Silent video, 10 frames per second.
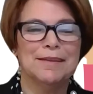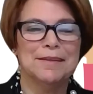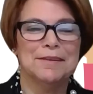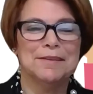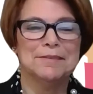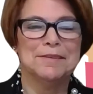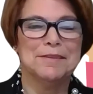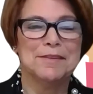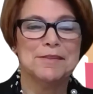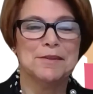
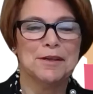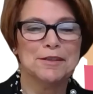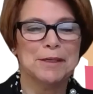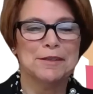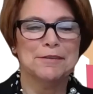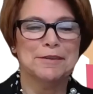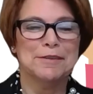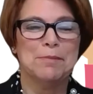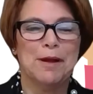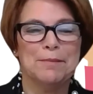the start of my career
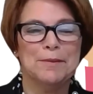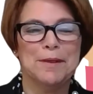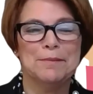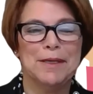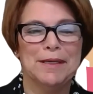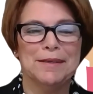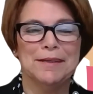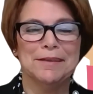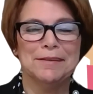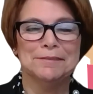is probably why Meg
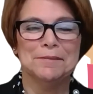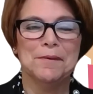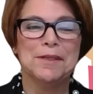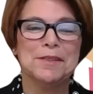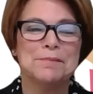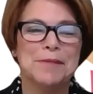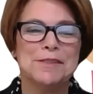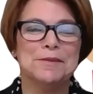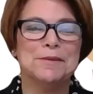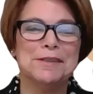wanted me
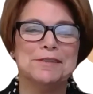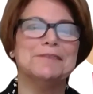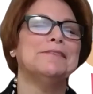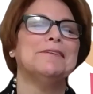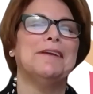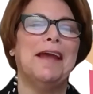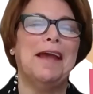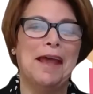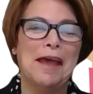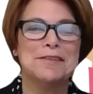to
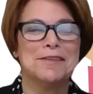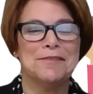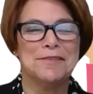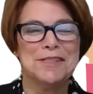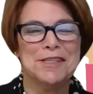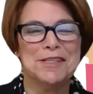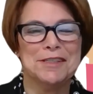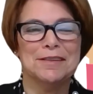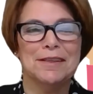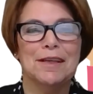have this
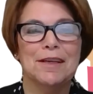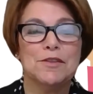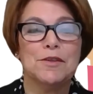conversation. So